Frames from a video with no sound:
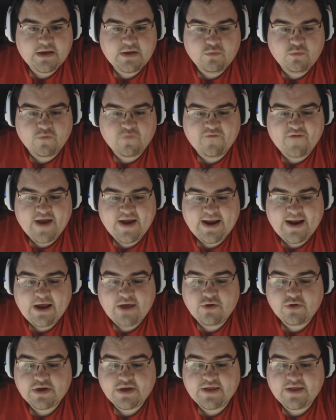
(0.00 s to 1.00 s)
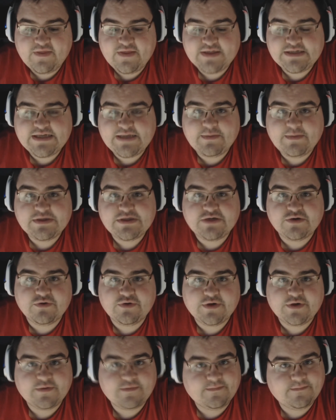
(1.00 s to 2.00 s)
We'll find out in this episode.
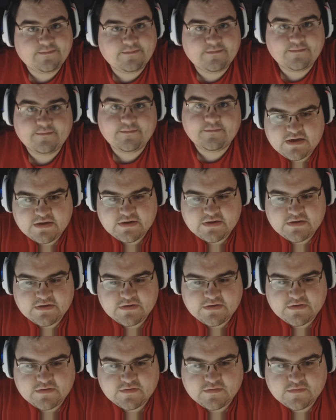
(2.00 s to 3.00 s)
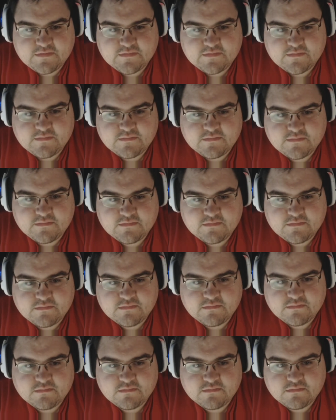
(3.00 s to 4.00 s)
Ragnar
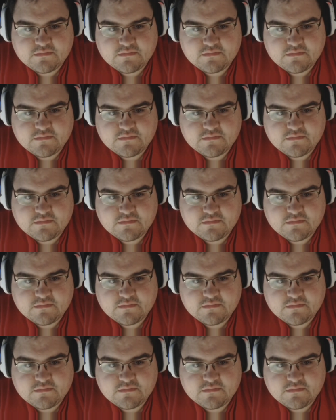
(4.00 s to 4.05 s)
Lothbrok